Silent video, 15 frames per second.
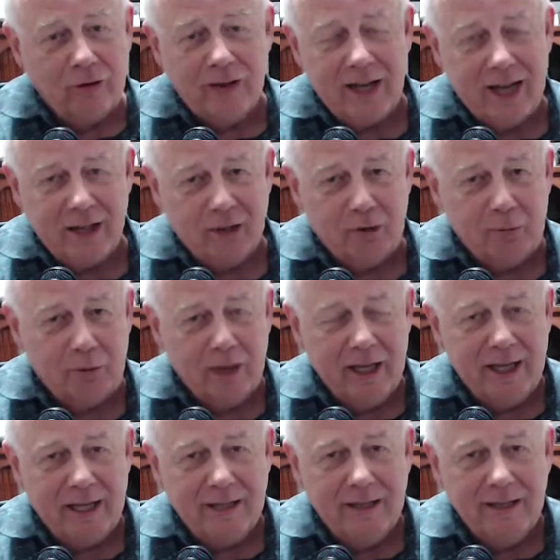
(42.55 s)
that I just
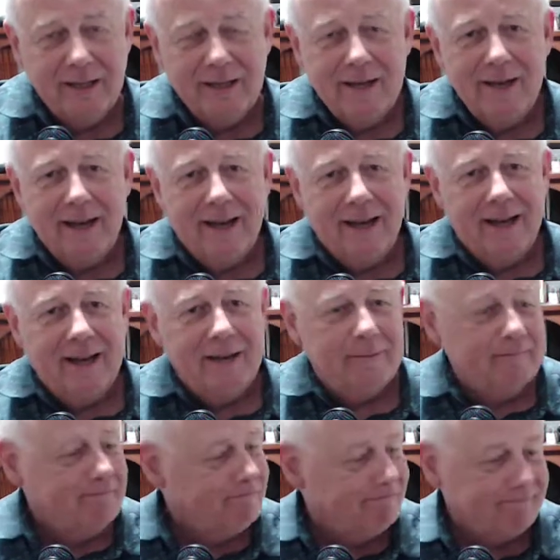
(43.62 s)
played um,